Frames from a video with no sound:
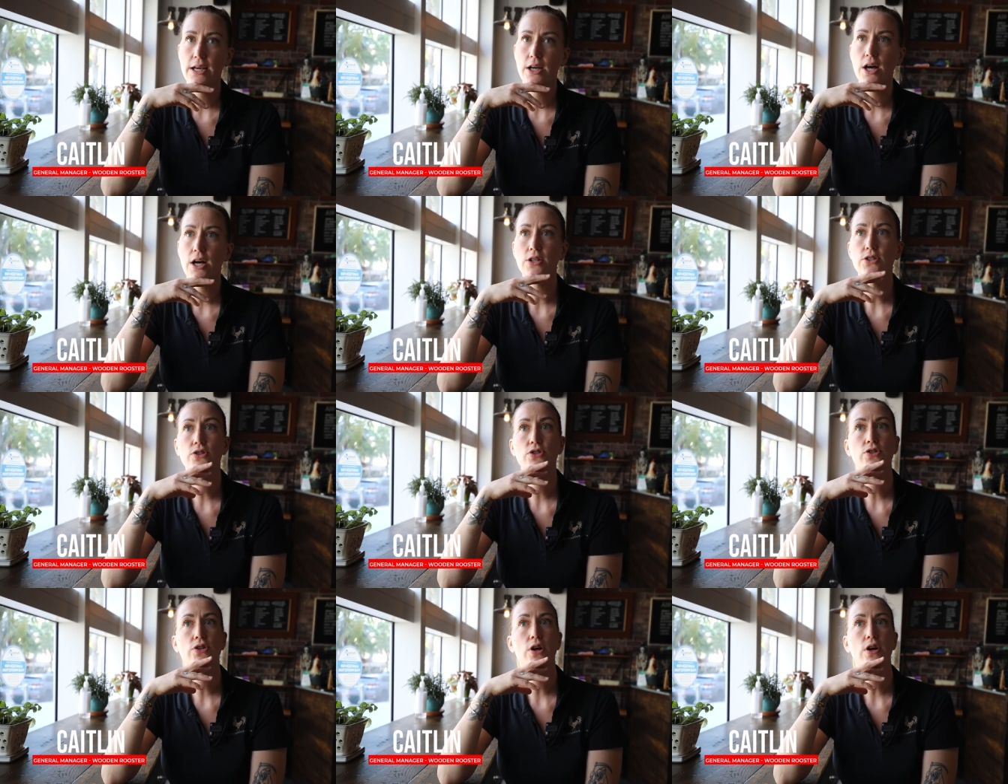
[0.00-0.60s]
It
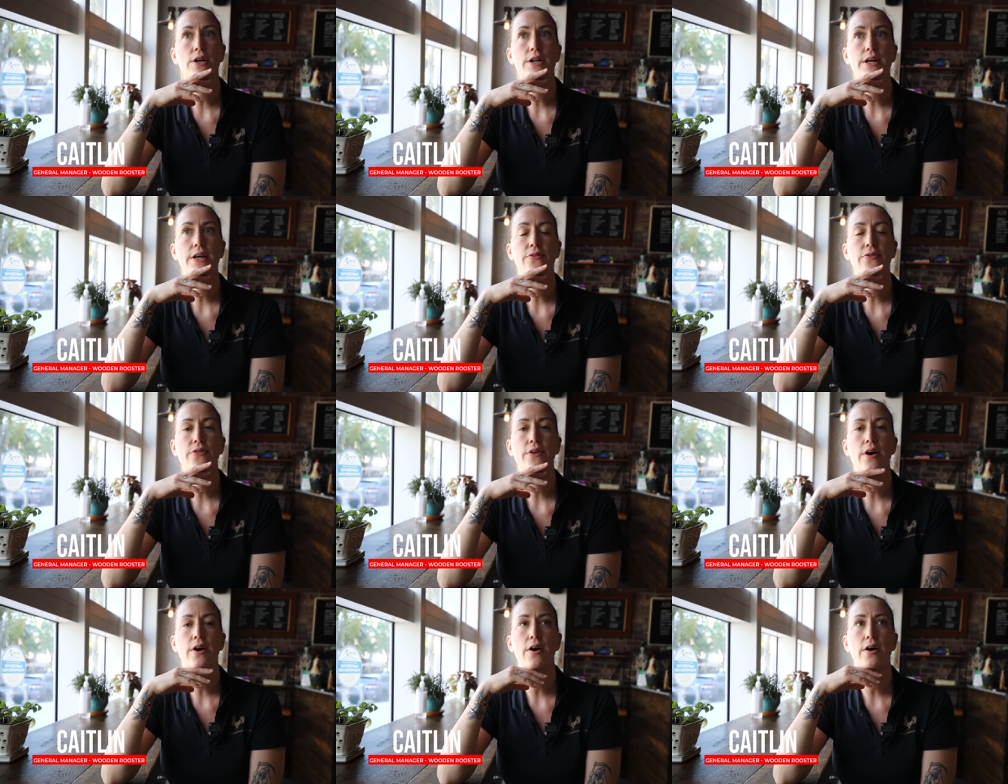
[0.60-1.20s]
got started,
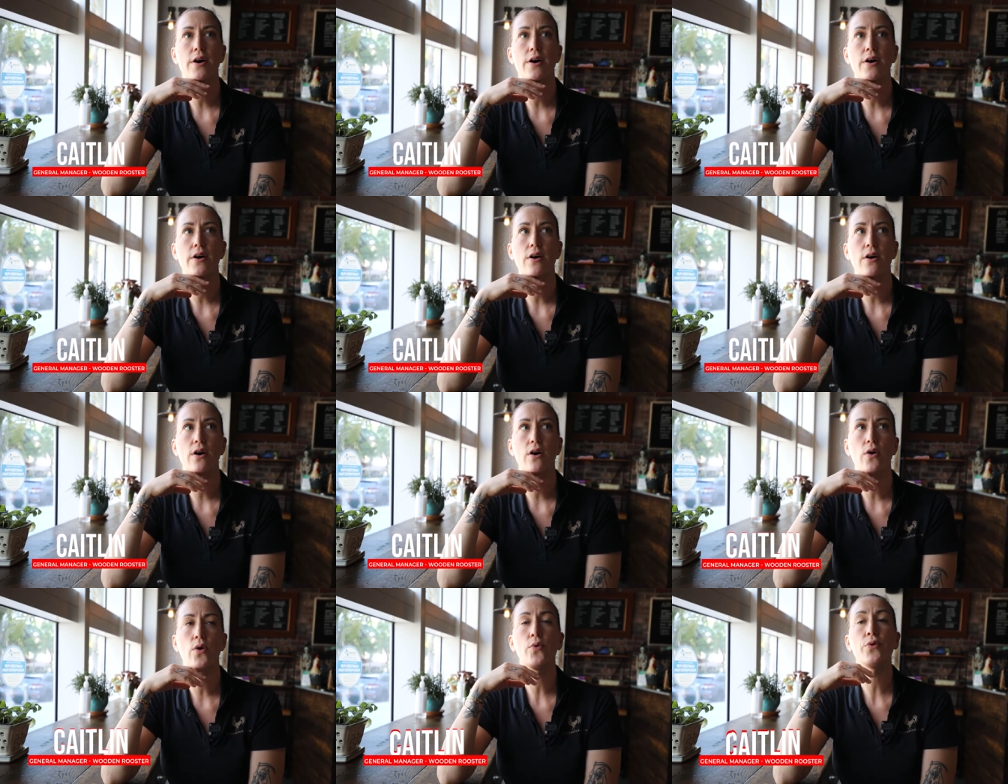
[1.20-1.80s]
the
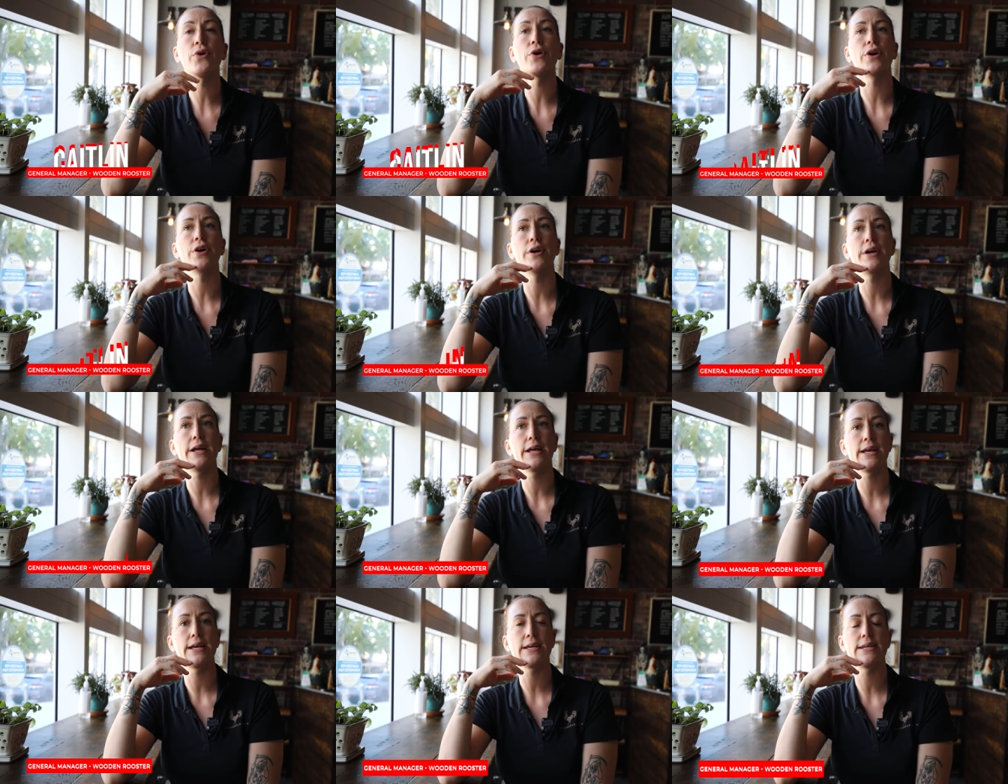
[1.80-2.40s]

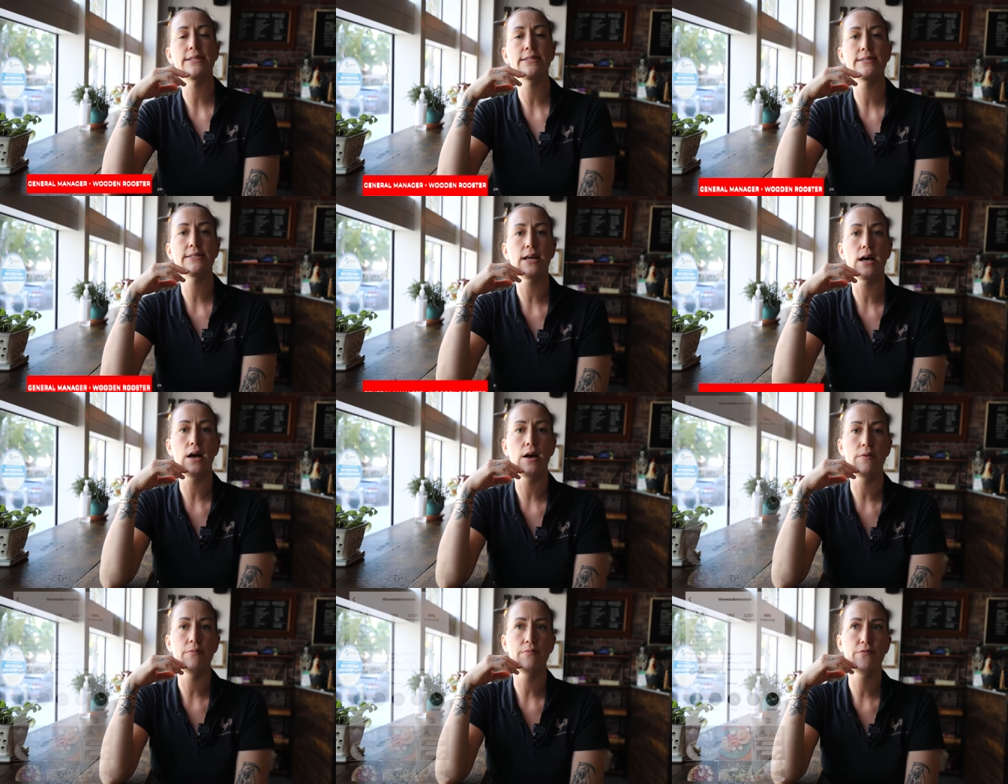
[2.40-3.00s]
owner is
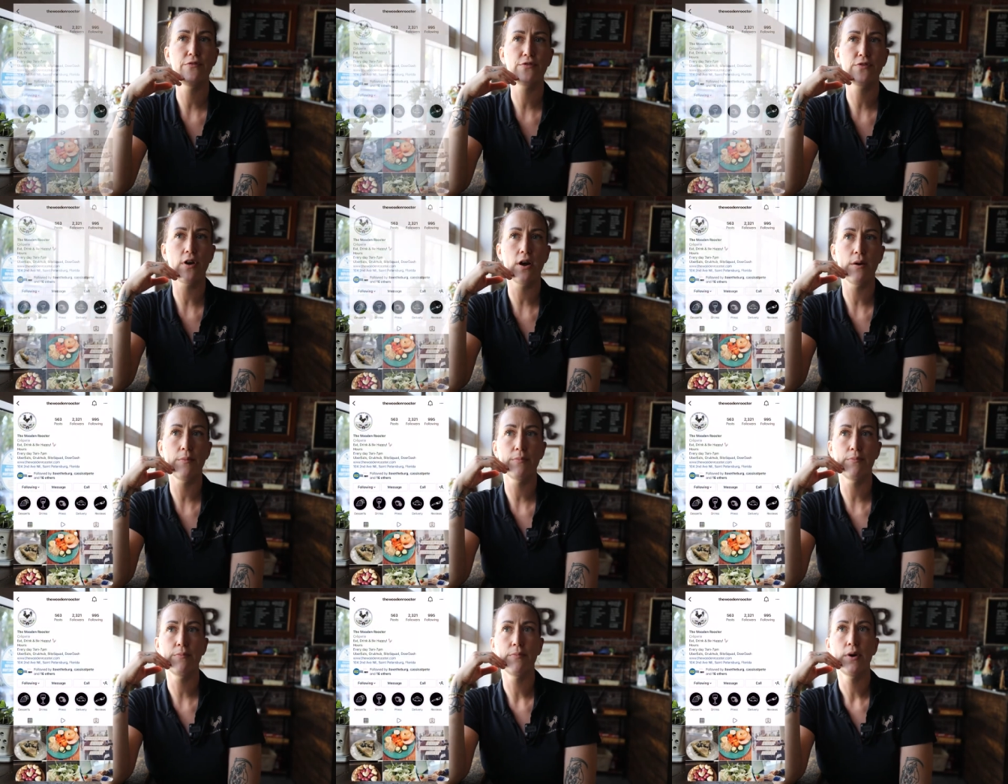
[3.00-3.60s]

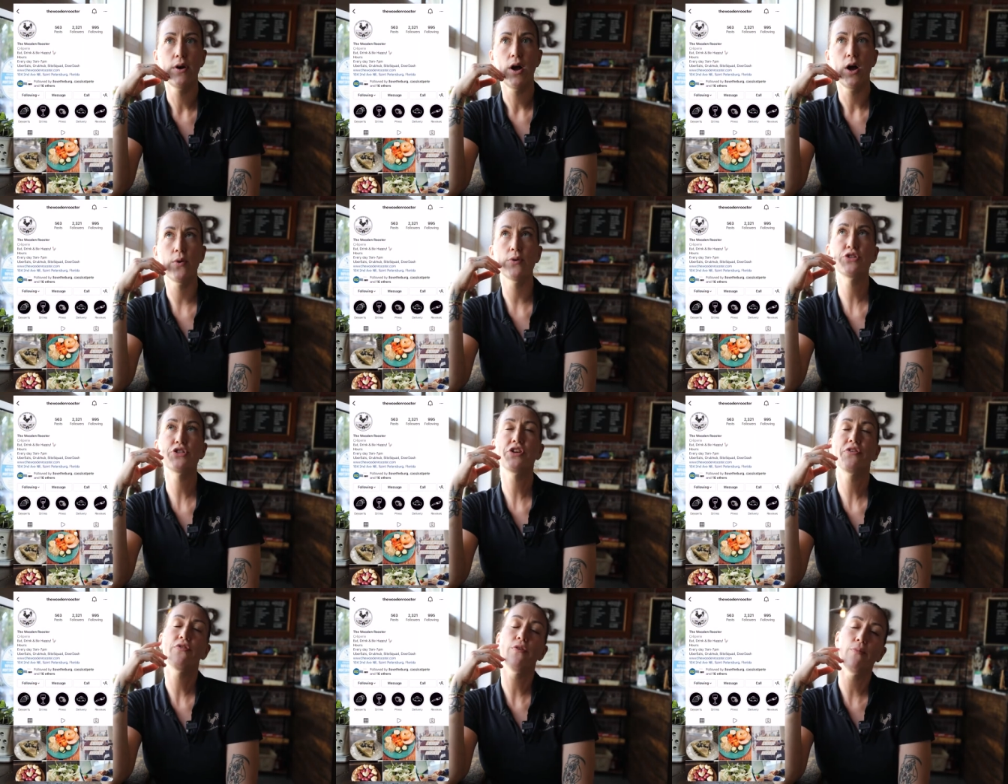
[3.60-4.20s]

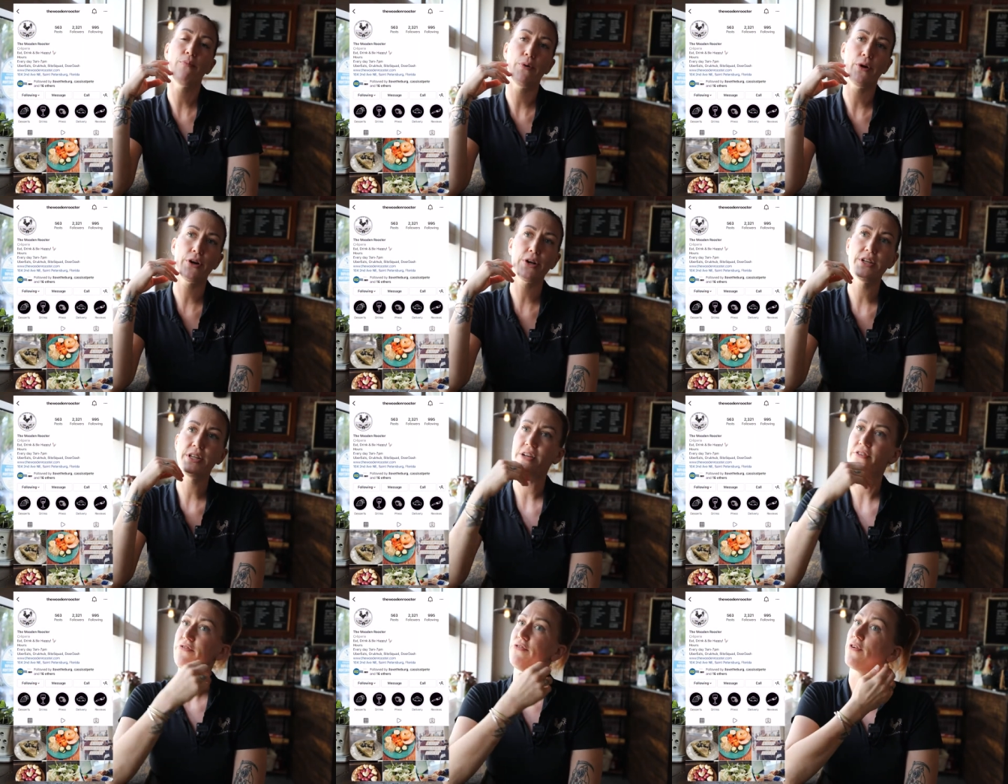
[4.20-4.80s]
originally from
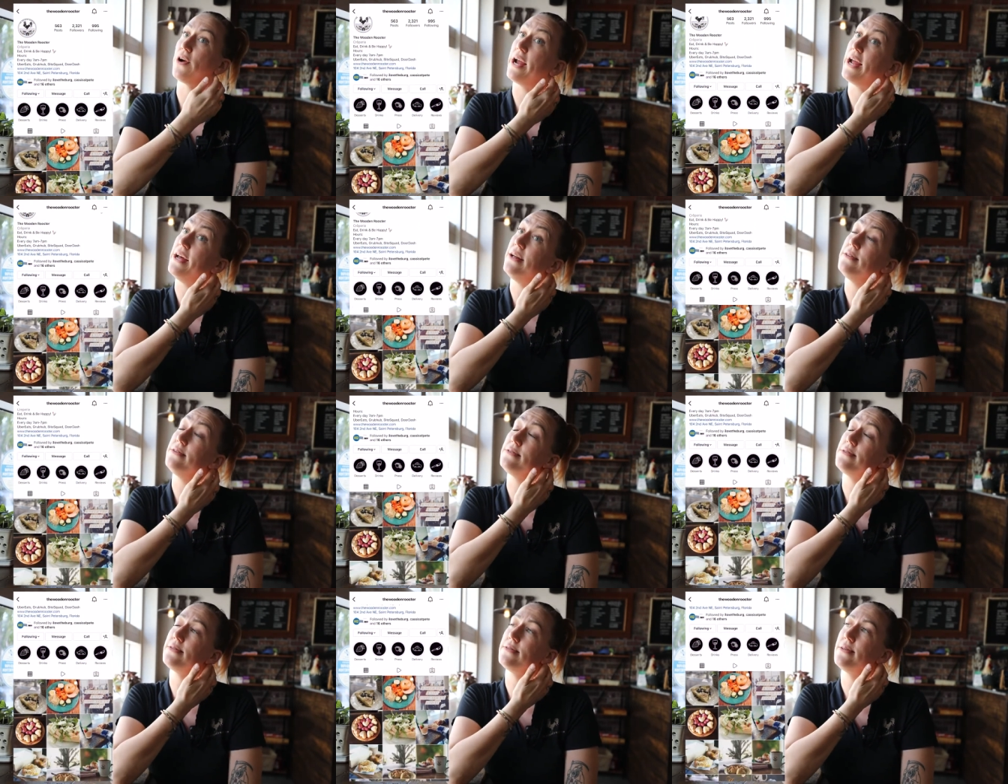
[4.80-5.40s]
Burgundy,
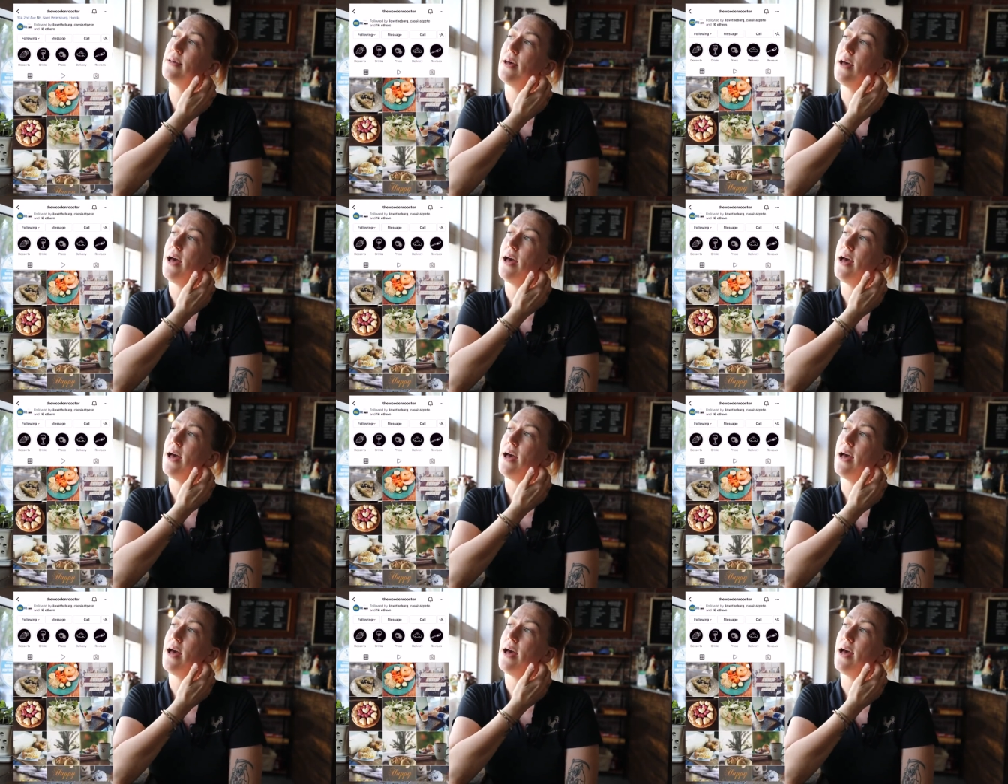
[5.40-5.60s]
France,